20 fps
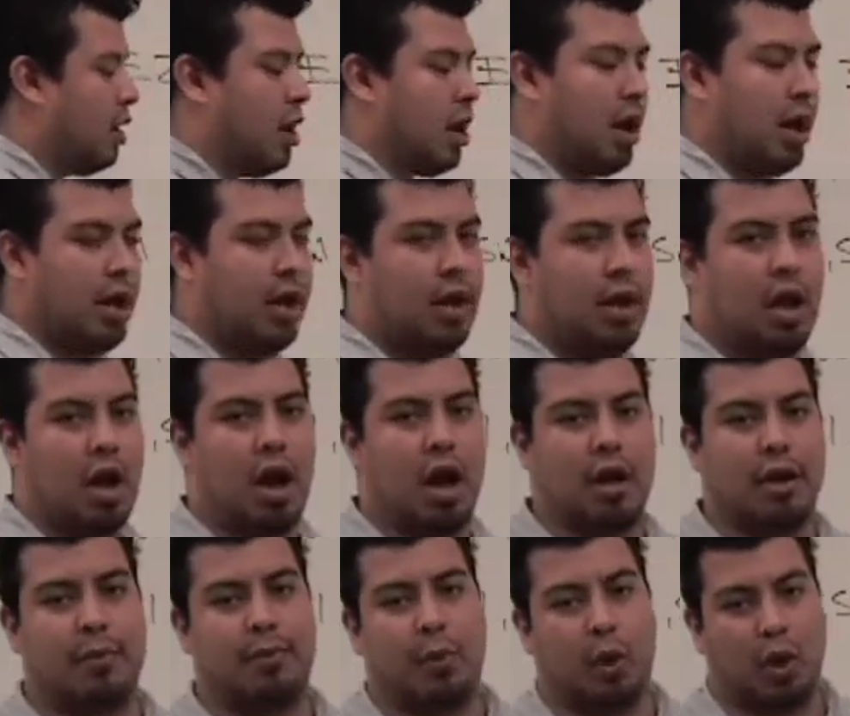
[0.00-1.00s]
are
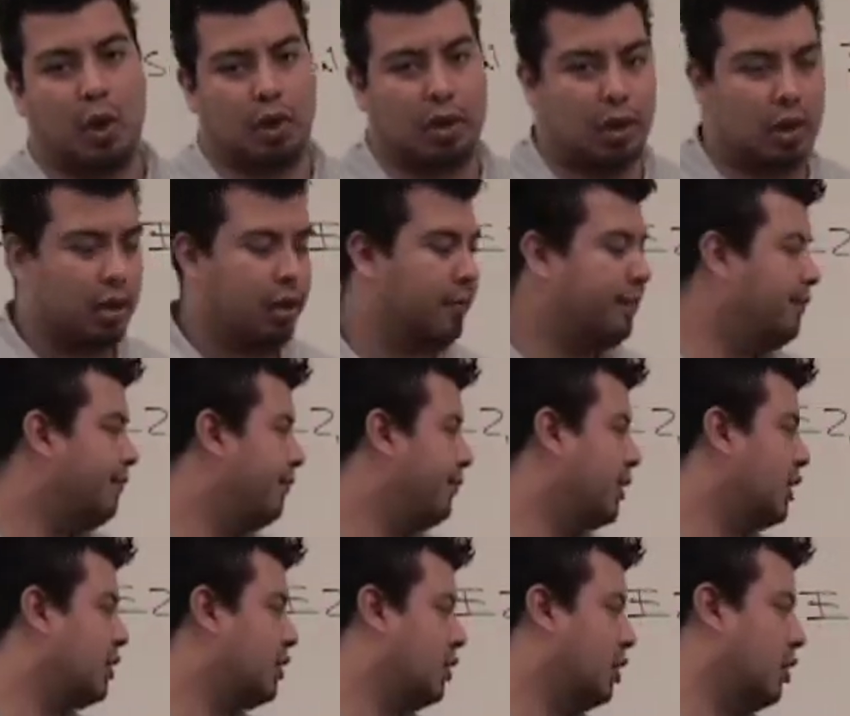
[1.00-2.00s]
non-polar,
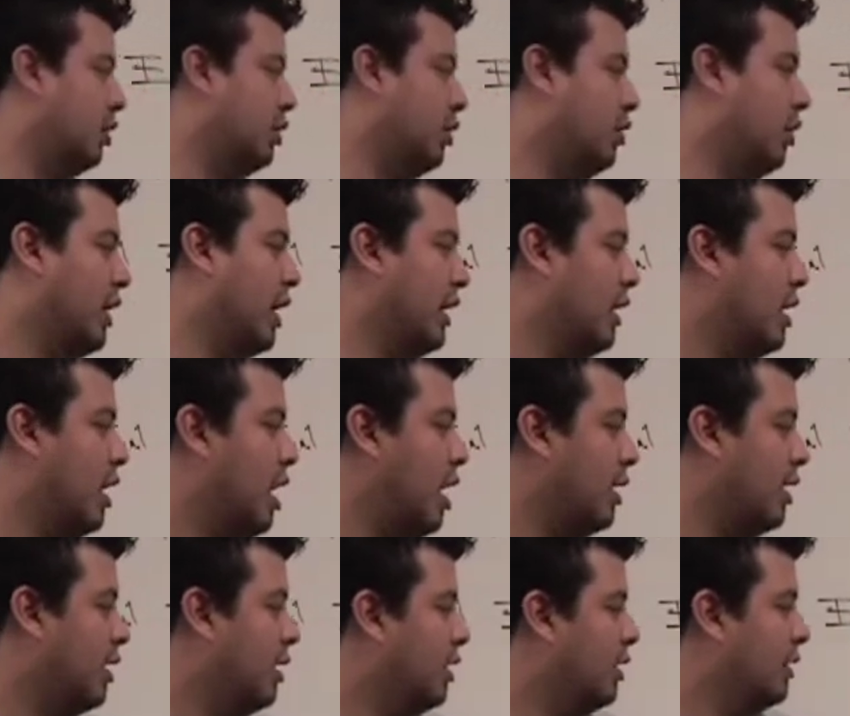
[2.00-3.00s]
so you
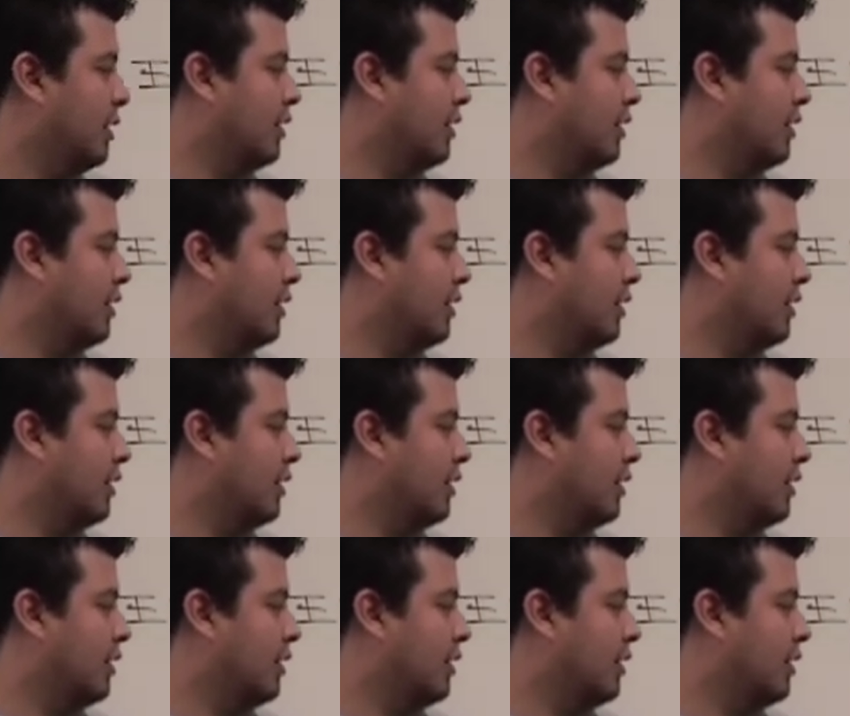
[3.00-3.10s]
cannot.